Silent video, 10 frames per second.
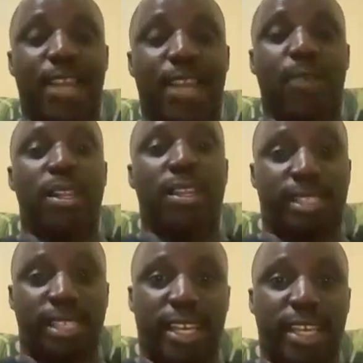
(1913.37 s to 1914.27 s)
And when
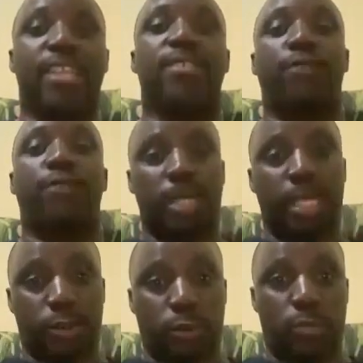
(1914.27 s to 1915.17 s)
they sing, it
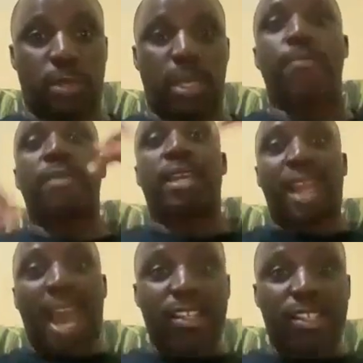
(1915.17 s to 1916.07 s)
develops into a
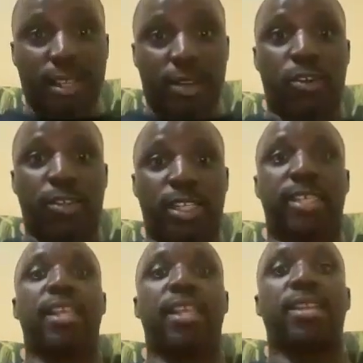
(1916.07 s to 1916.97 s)
larger
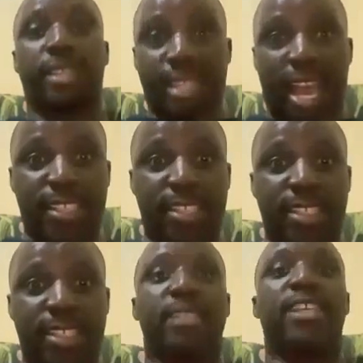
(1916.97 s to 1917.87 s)
context, and then they dance,
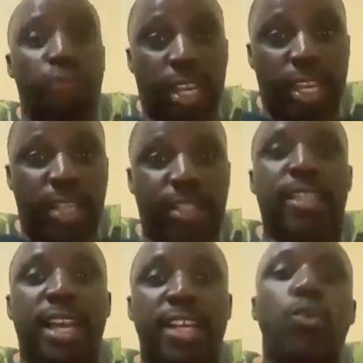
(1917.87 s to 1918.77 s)
and then they drink, and
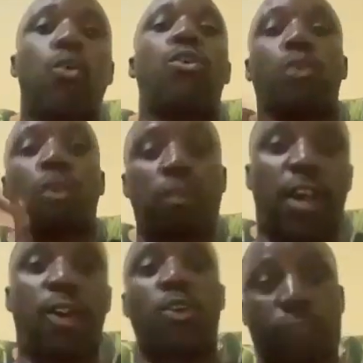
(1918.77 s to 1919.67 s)
then they dance all
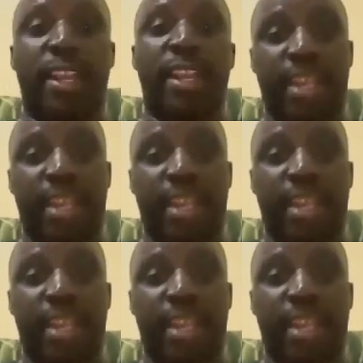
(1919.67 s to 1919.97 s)
over and